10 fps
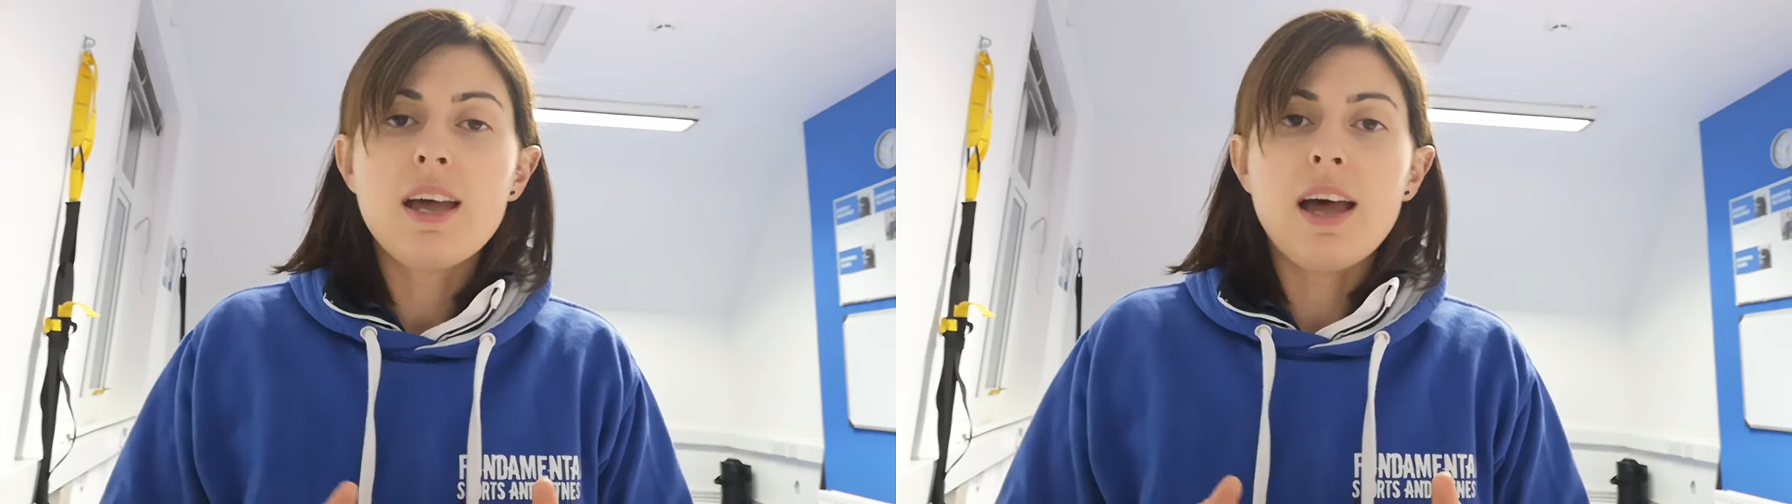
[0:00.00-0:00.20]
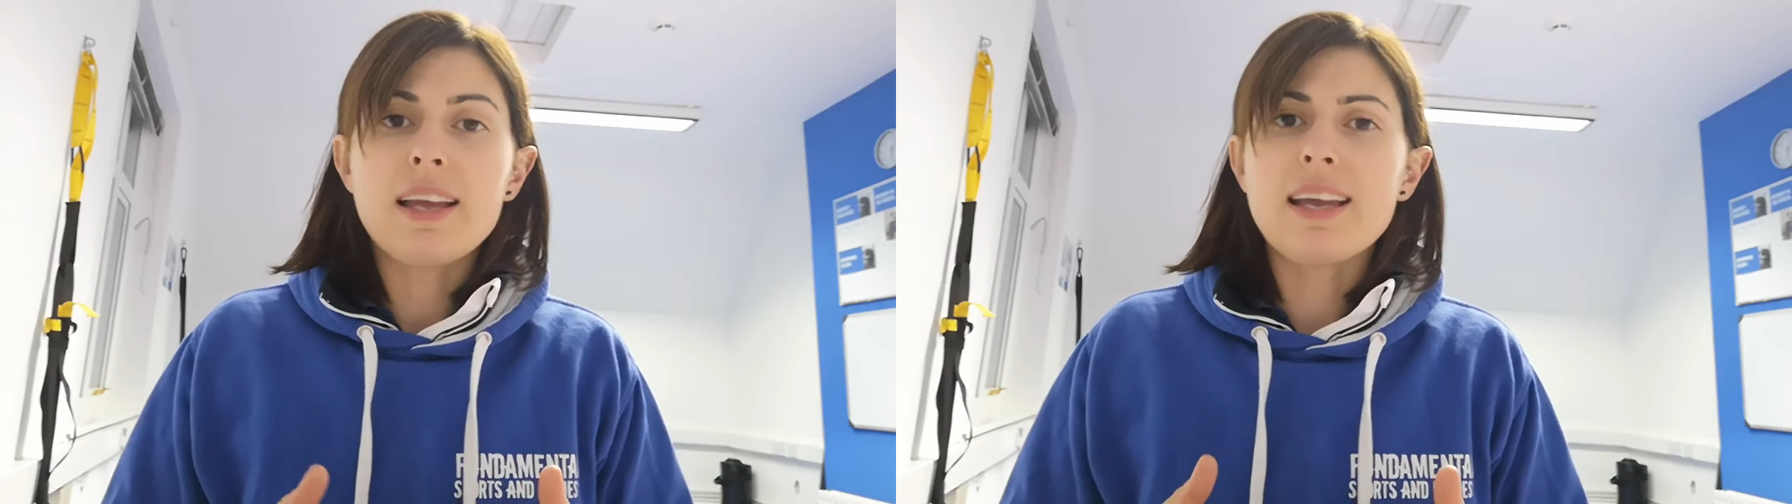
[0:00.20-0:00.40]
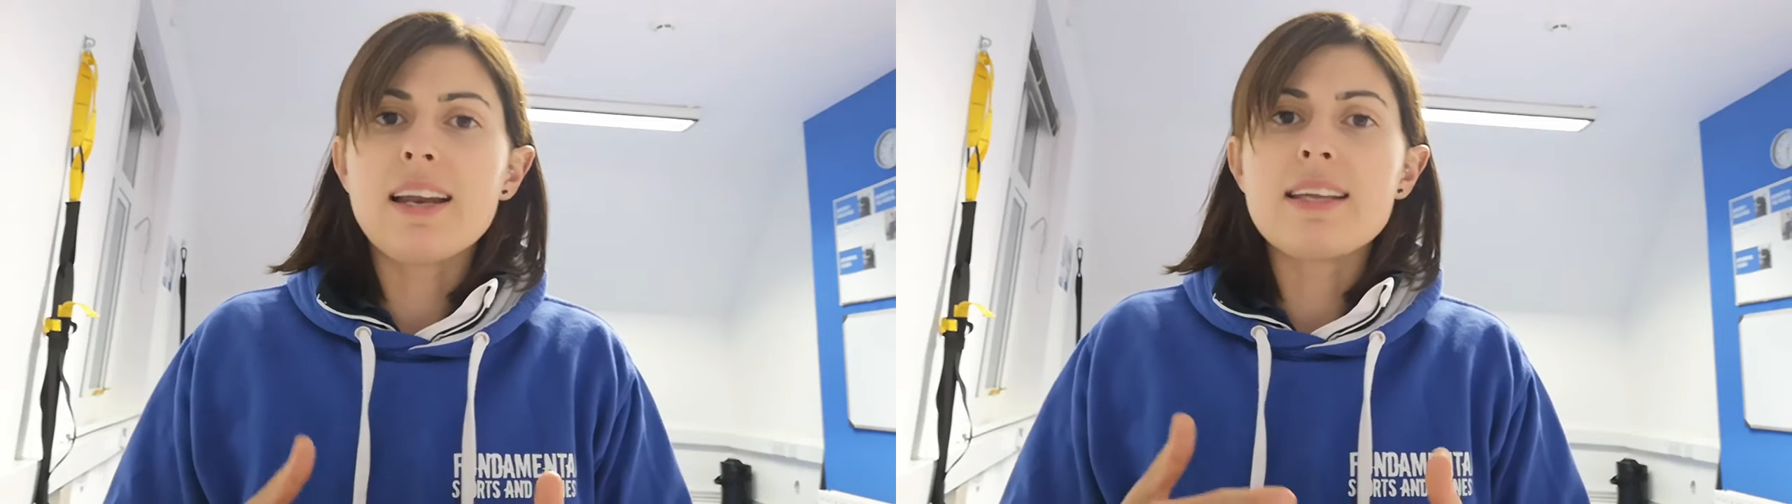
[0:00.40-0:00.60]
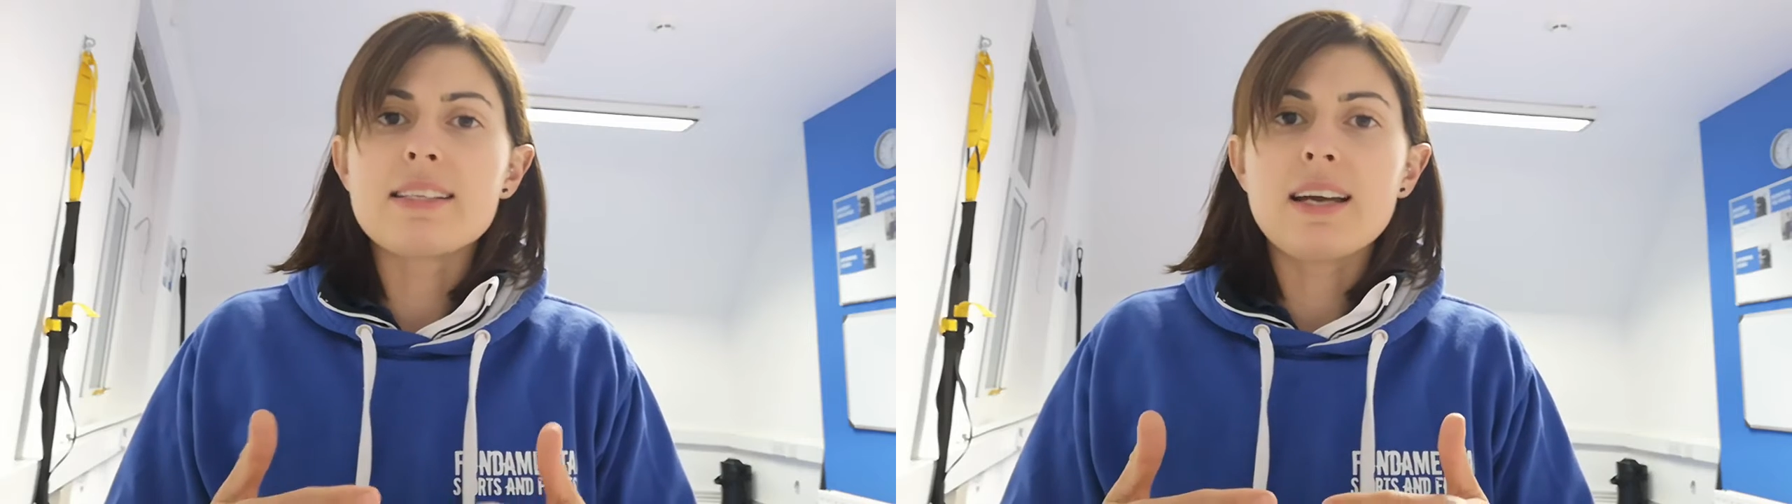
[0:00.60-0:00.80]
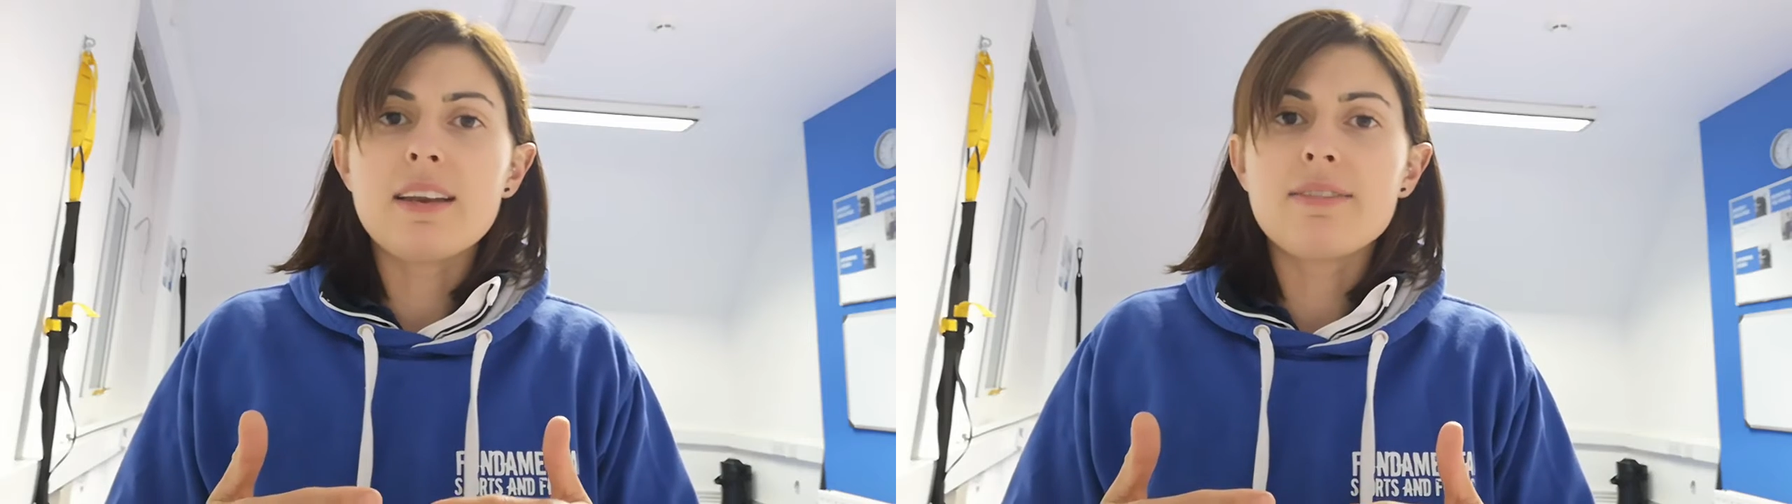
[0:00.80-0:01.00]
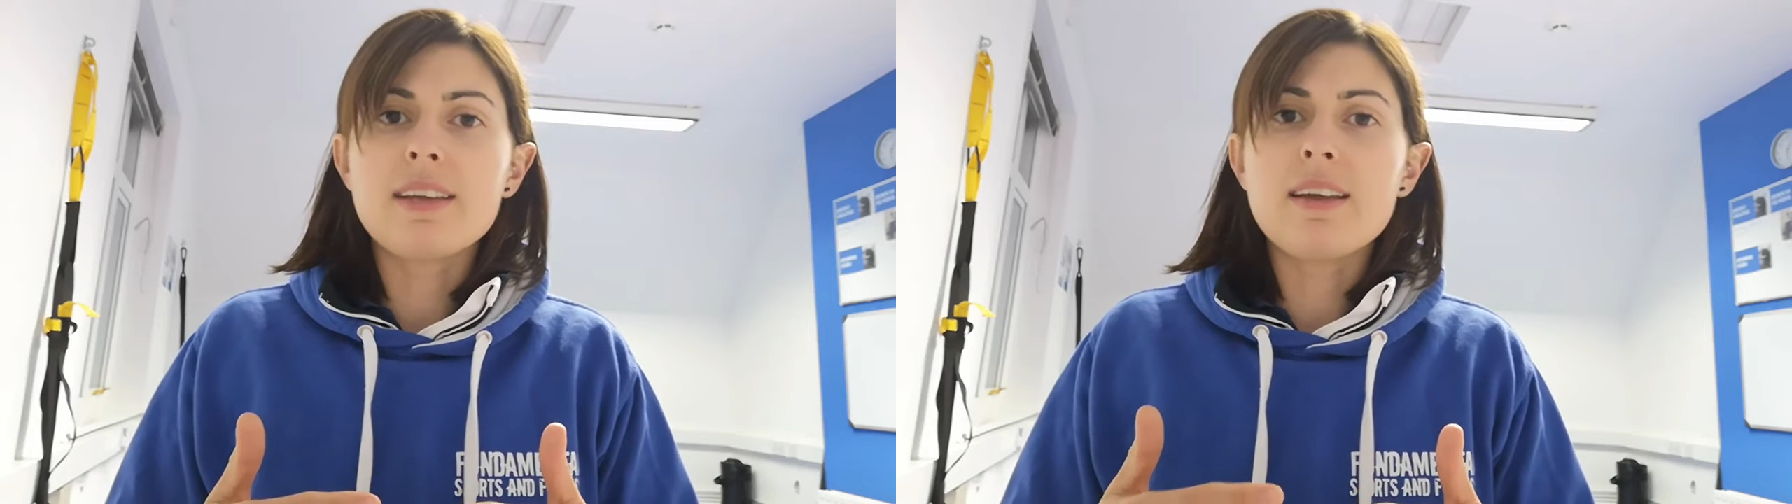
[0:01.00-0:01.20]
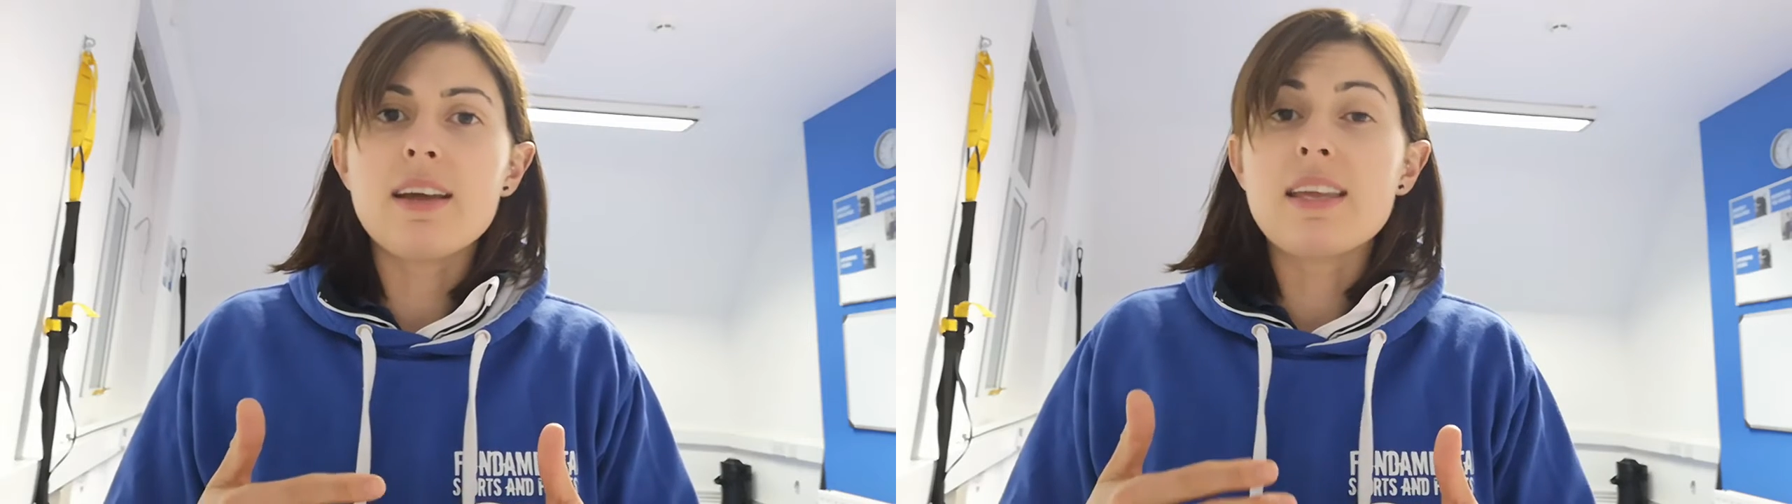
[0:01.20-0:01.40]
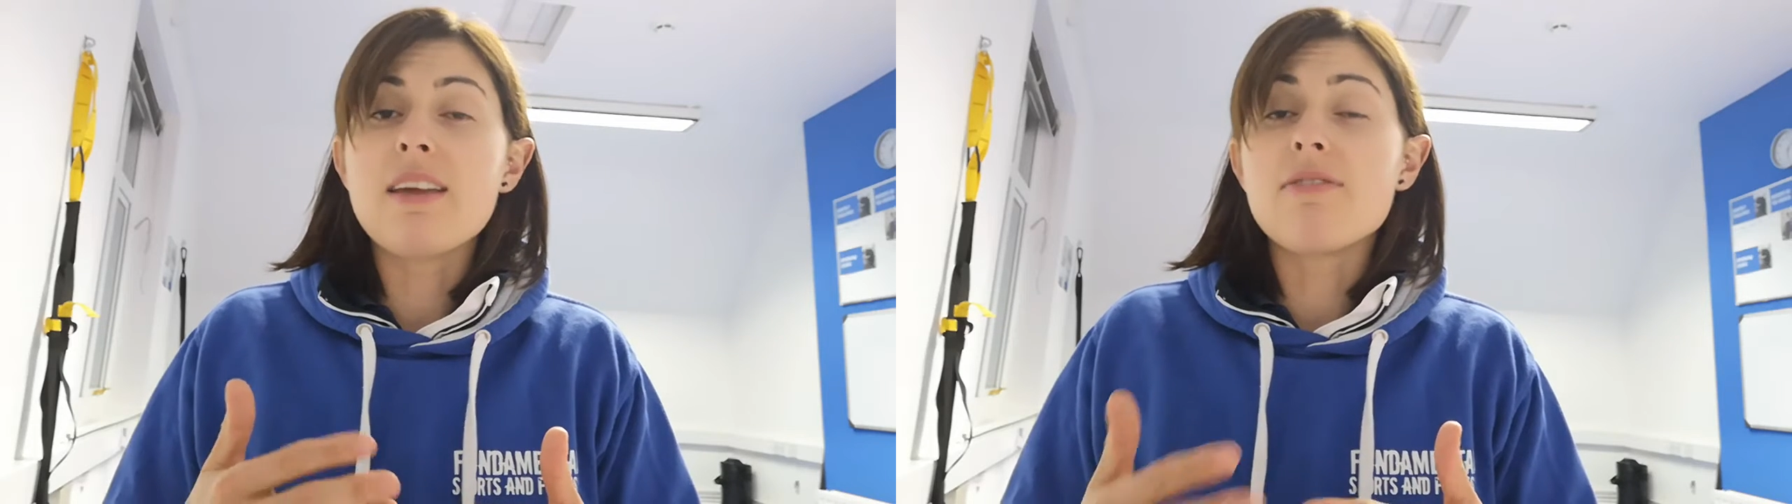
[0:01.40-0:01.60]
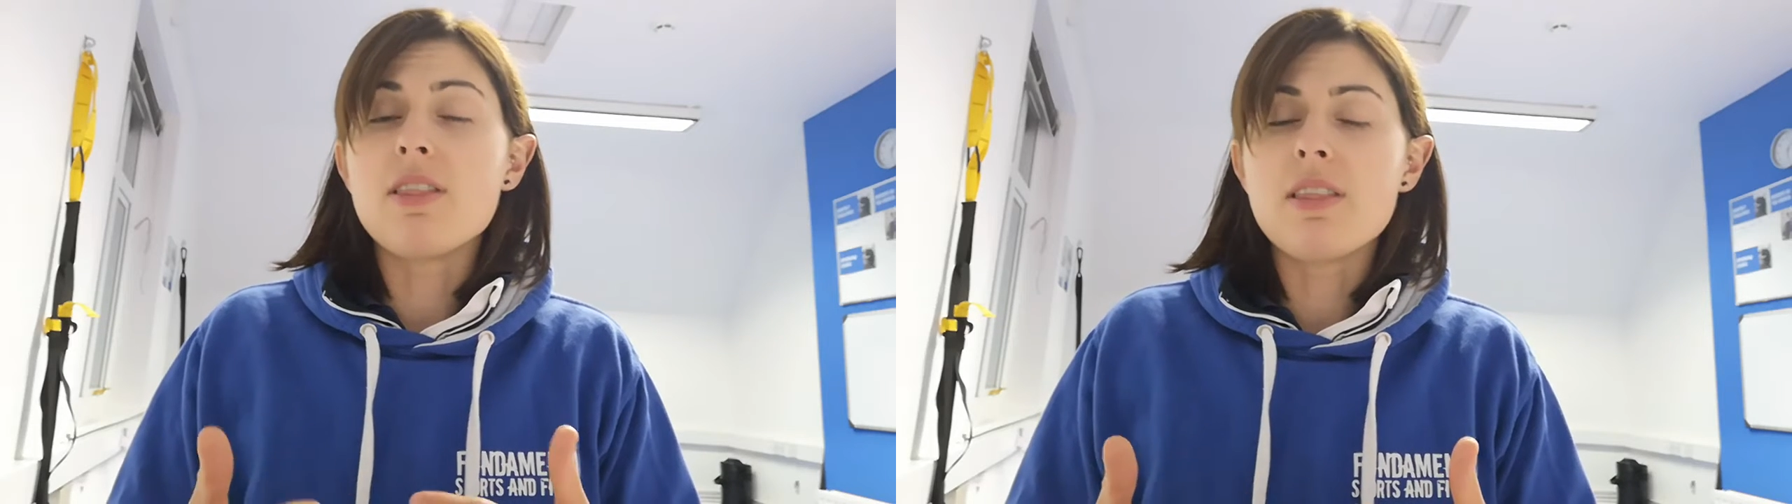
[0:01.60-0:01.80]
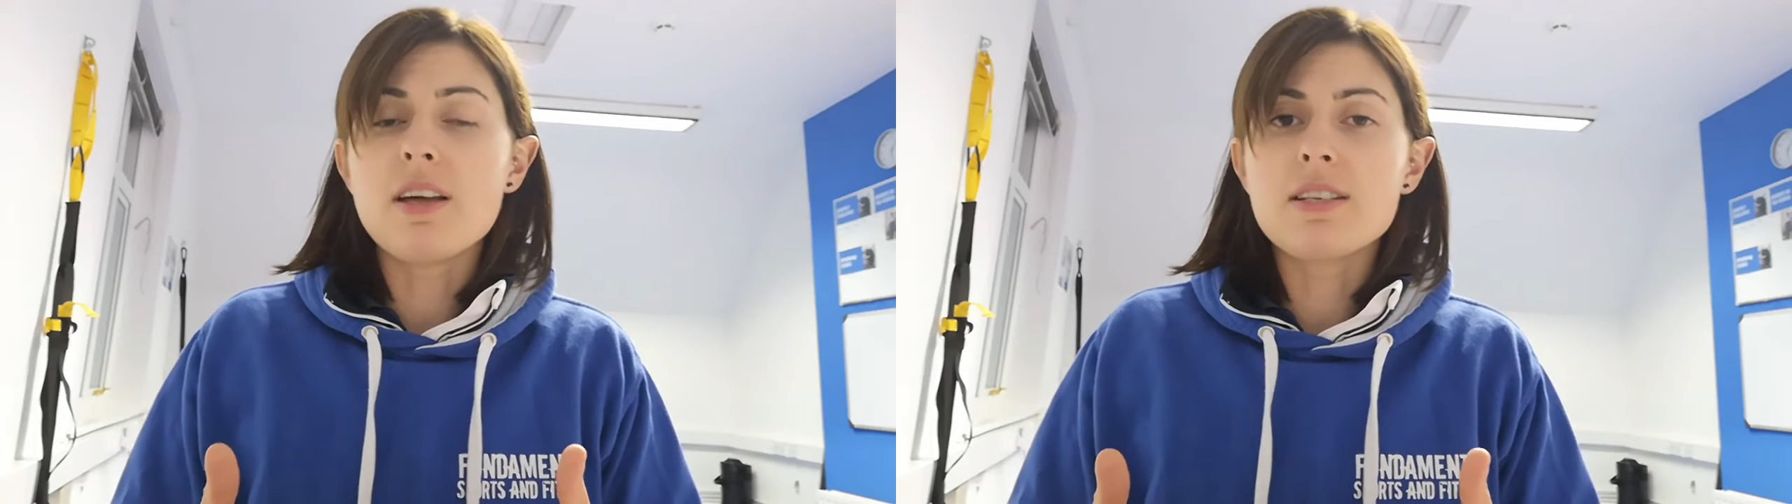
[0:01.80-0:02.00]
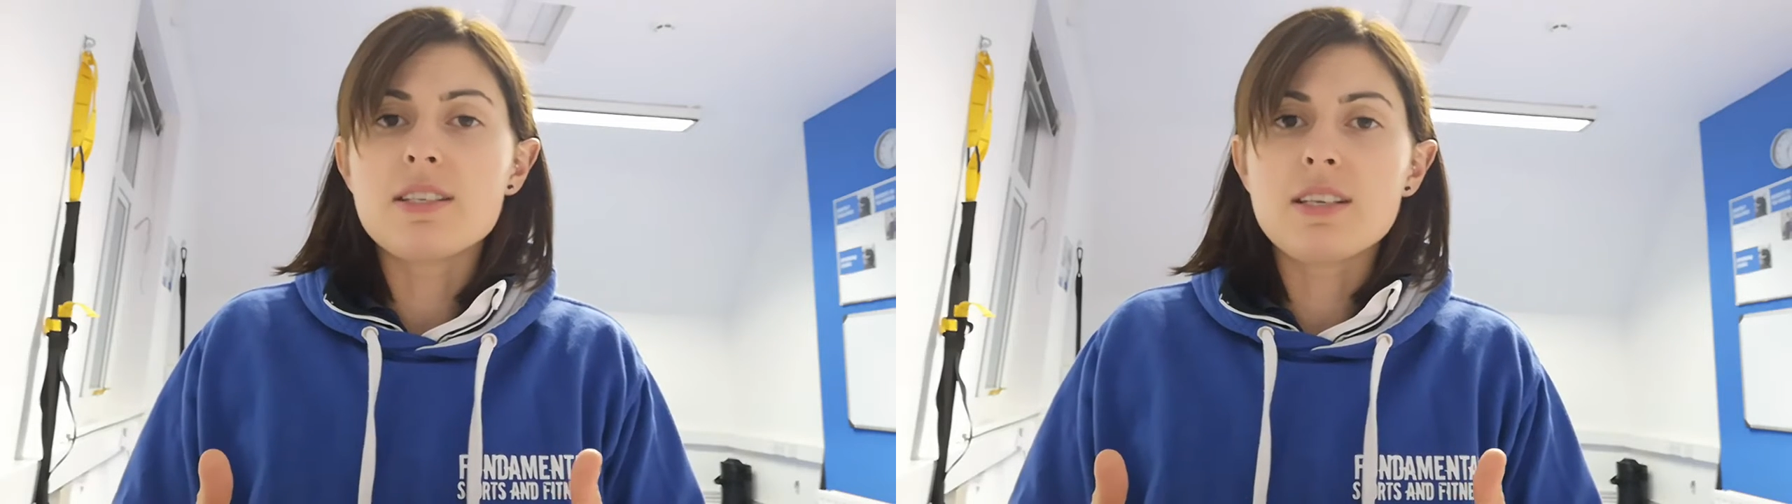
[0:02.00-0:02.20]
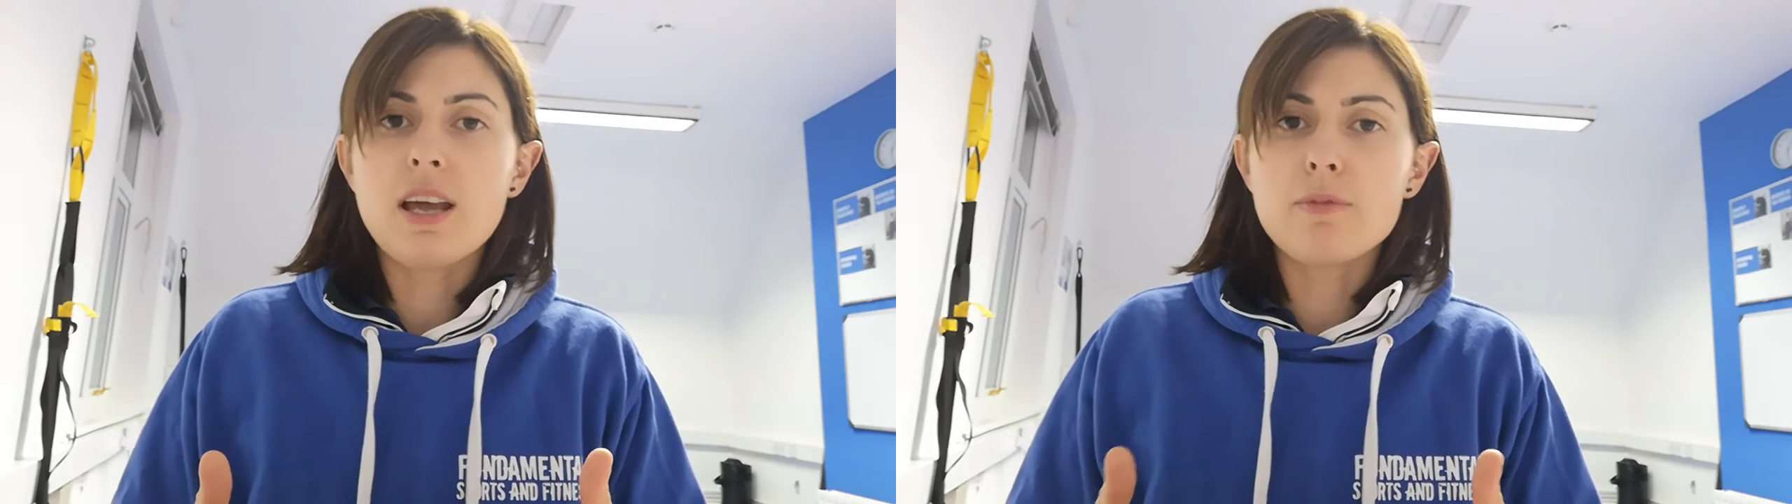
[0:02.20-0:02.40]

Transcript: it's kind of a given that